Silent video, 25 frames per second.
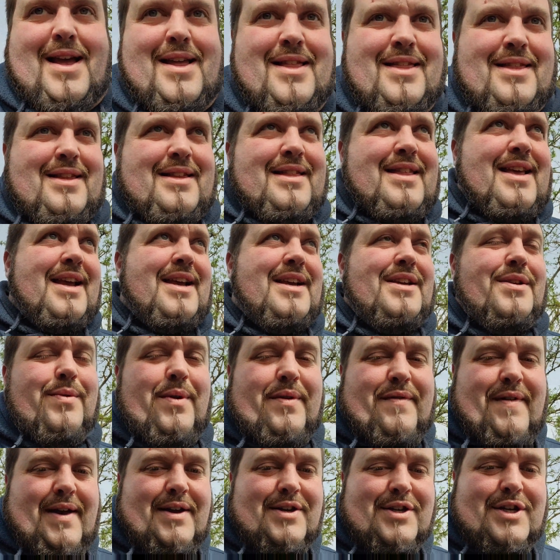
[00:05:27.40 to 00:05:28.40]
And these,
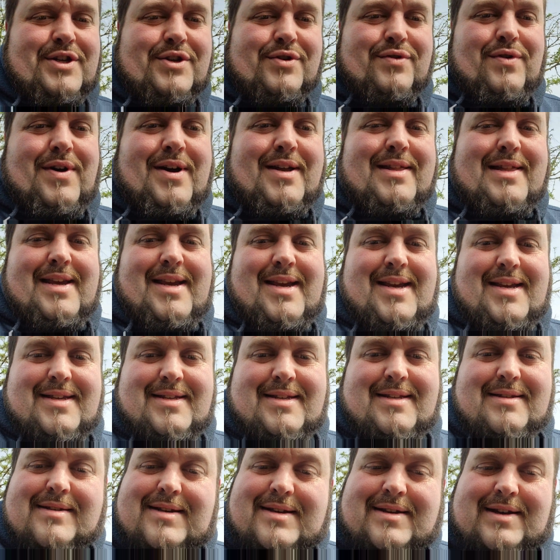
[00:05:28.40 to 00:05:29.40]
we've actually tried
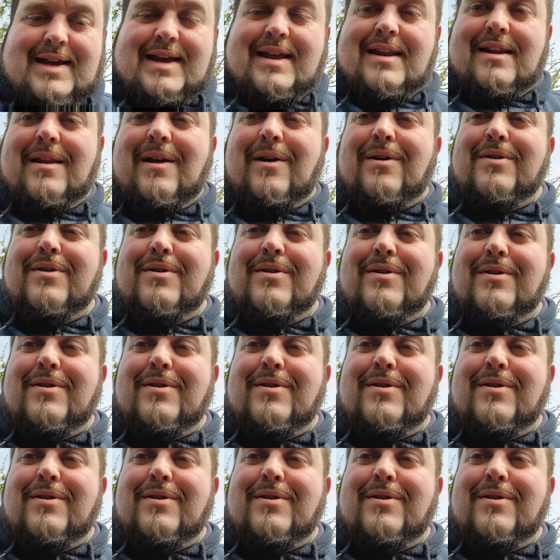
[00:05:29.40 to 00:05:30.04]
these. You get loads of